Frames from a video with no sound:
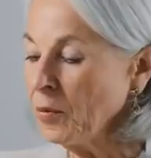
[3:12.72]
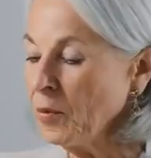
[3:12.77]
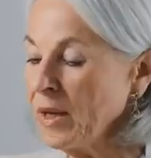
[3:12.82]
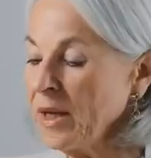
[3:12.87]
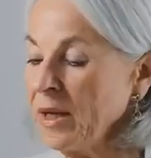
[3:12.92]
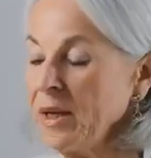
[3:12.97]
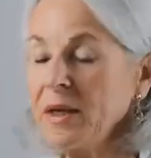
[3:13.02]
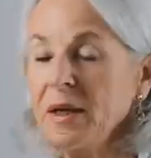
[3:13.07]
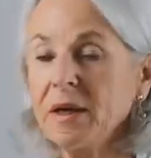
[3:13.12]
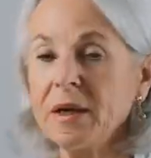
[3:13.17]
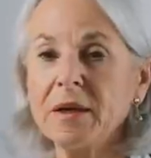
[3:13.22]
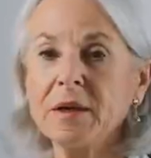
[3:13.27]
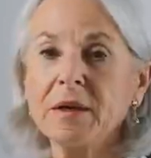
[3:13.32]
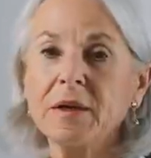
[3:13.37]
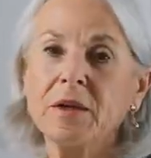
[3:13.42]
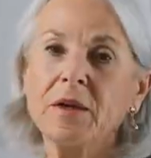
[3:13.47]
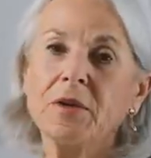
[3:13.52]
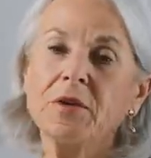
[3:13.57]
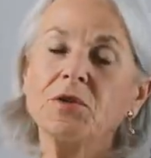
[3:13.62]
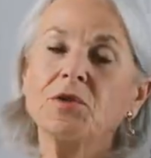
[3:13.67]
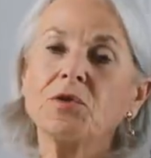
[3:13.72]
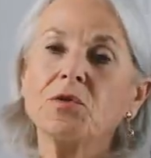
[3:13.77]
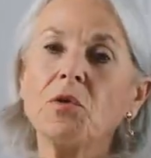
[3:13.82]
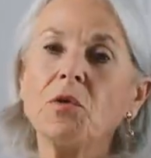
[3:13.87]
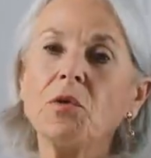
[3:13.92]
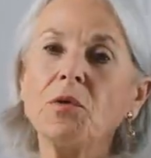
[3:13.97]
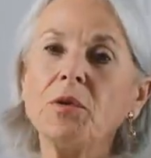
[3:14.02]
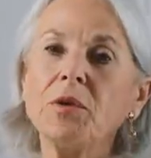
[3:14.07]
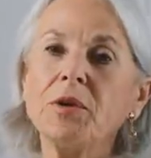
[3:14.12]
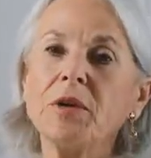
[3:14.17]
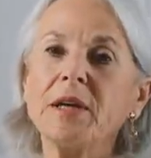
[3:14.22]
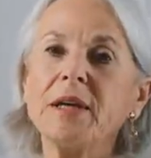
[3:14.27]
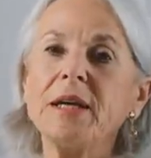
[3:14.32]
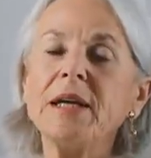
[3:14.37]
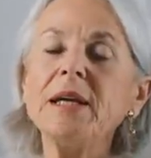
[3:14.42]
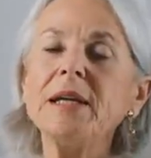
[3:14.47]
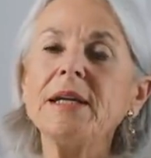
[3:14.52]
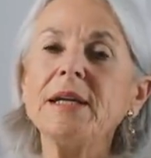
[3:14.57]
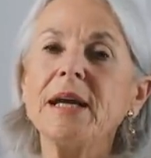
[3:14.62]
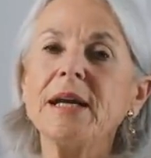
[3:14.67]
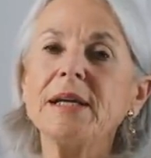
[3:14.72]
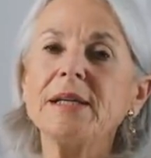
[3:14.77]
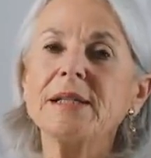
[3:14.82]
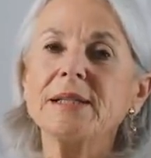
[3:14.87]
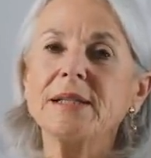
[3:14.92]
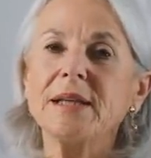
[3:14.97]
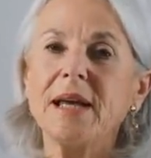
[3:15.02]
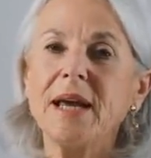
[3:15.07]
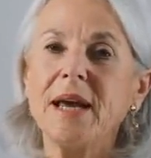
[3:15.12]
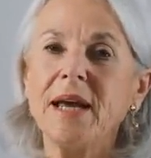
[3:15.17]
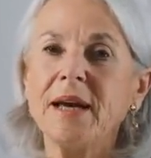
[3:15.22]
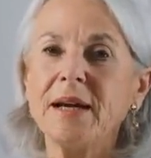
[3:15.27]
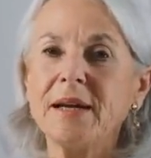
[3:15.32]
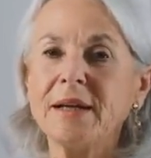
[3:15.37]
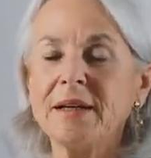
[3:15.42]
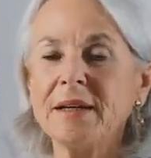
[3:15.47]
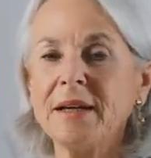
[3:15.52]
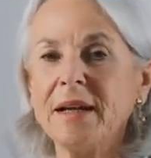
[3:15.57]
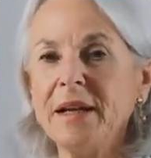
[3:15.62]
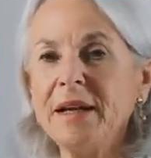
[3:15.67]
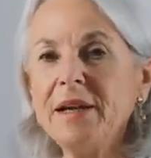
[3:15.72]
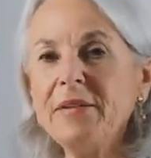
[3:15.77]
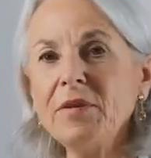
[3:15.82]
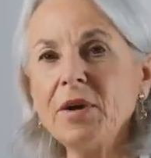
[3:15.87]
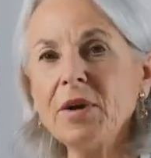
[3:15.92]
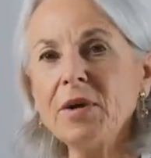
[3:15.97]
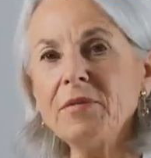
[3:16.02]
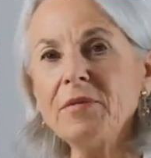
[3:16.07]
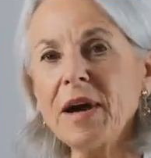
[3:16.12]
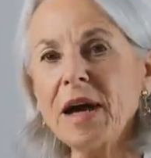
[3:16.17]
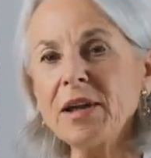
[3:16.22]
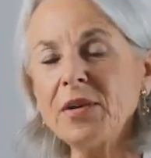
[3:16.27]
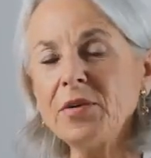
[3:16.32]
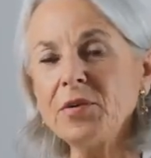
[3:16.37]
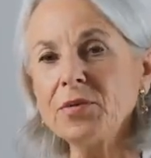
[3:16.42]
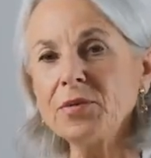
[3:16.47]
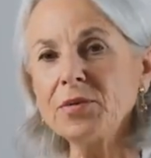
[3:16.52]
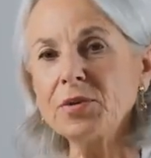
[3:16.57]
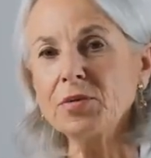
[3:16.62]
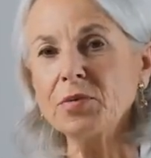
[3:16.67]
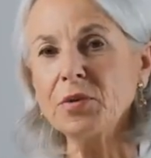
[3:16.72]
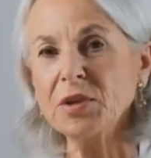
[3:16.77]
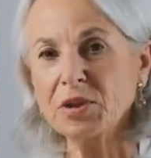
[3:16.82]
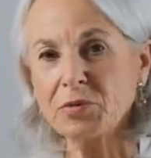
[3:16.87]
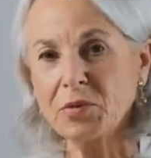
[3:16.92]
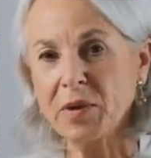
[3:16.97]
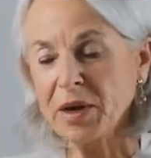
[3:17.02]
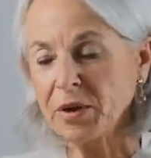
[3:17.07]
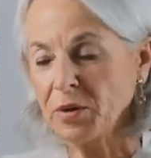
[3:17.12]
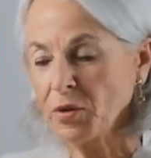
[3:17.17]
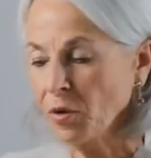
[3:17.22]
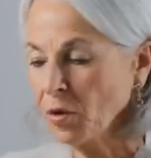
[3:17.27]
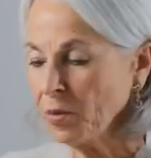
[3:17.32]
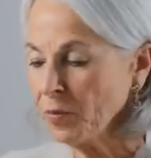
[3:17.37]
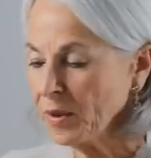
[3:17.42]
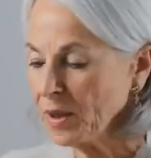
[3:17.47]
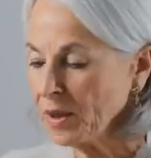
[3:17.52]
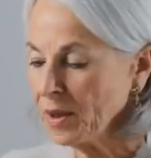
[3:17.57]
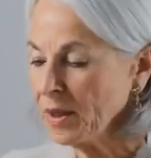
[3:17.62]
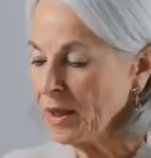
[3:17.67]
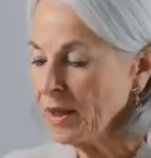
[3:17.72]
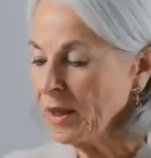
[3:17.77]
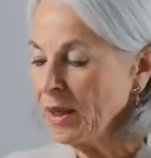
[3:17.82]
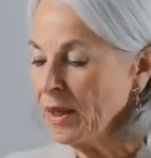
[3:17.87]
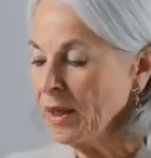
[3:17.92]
We controlled the kidneys and liver values, which were normal.